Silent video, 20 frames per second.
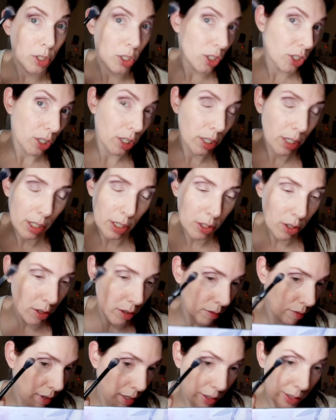which
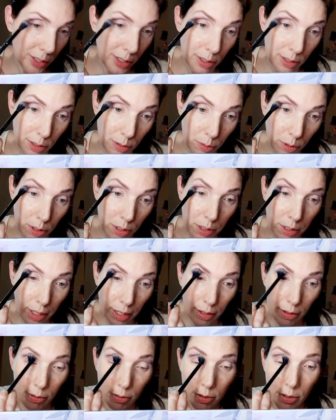adenovirus is the worst.
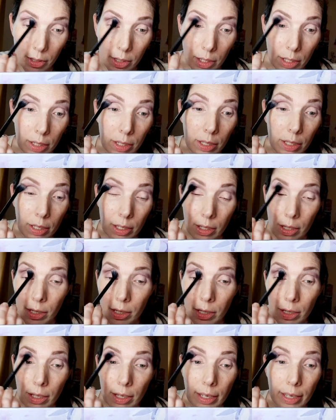I don't
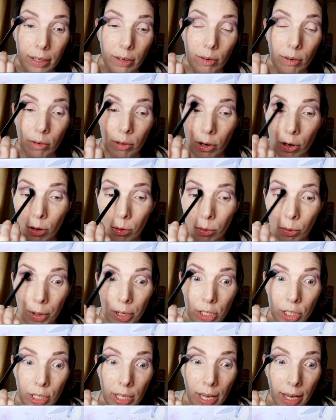hope
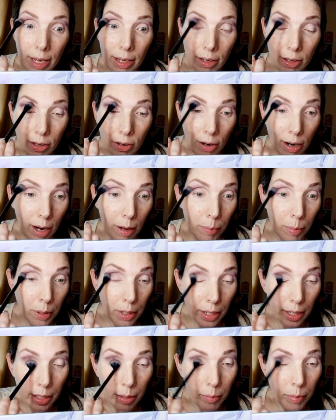wish that crap
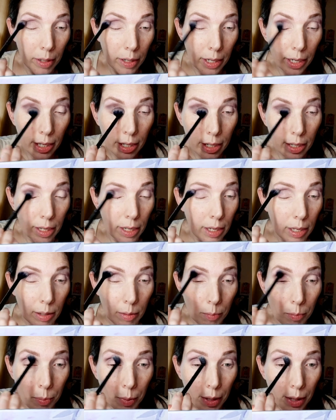on anybody,
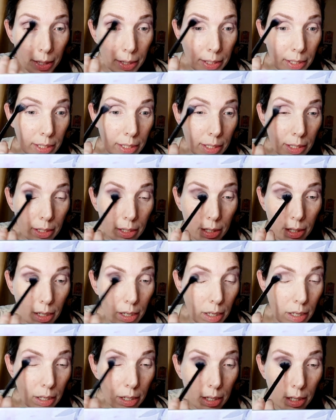but
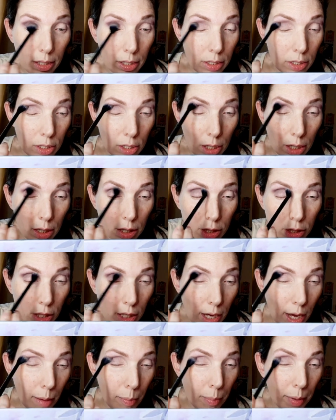
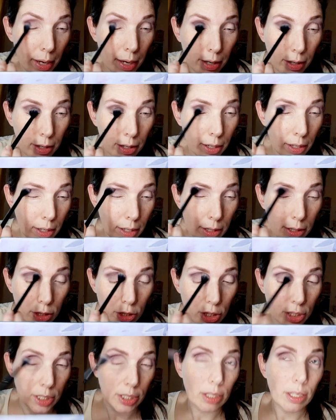she got better.
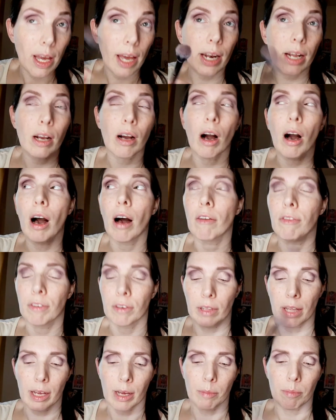She still had a cough
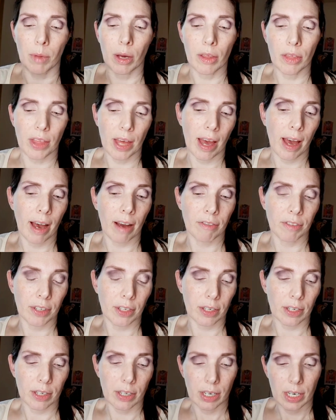for like a month
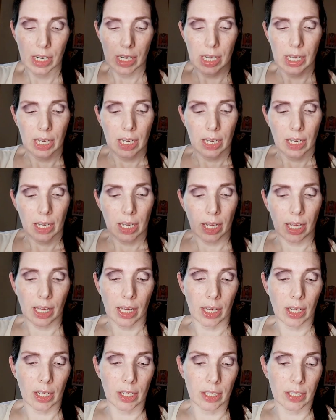after,
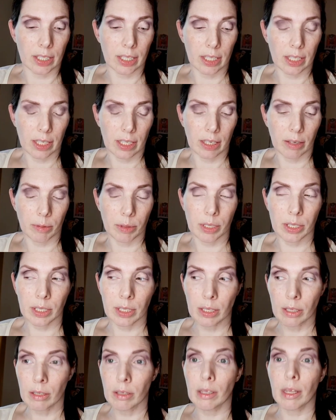and it was
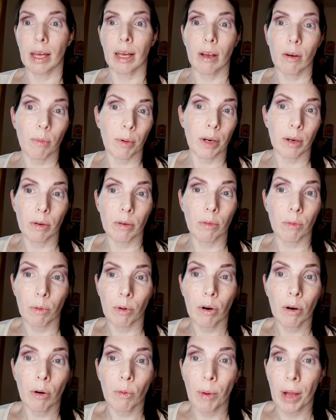still like
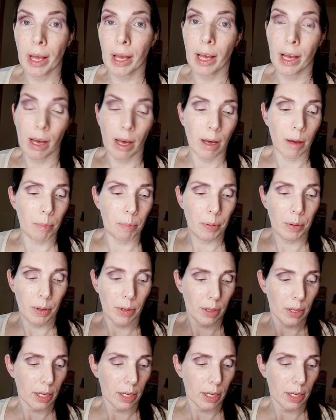her waking up